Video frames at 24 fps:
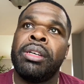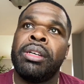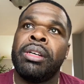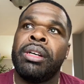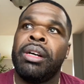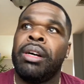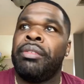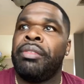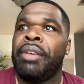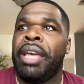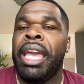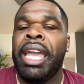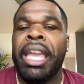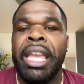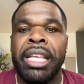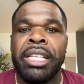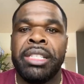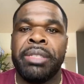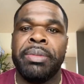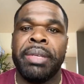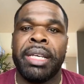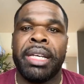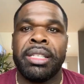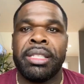age
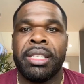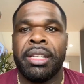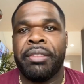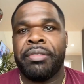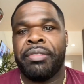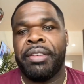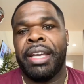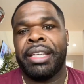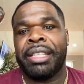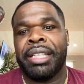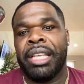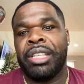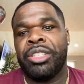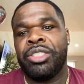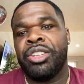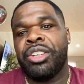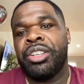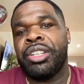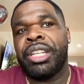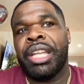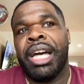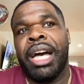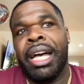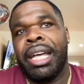because of the fact that you're
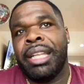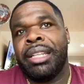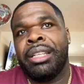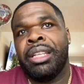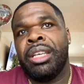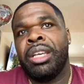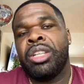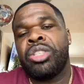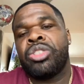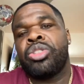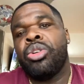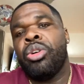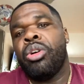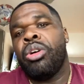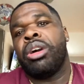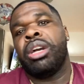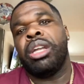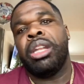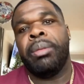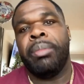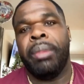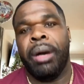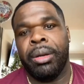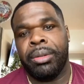not talking
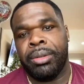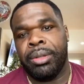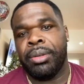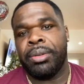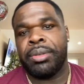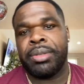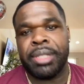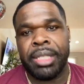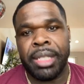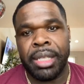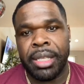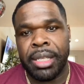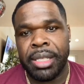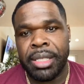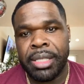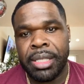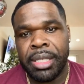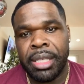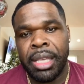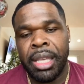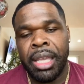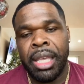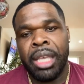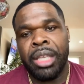about those things.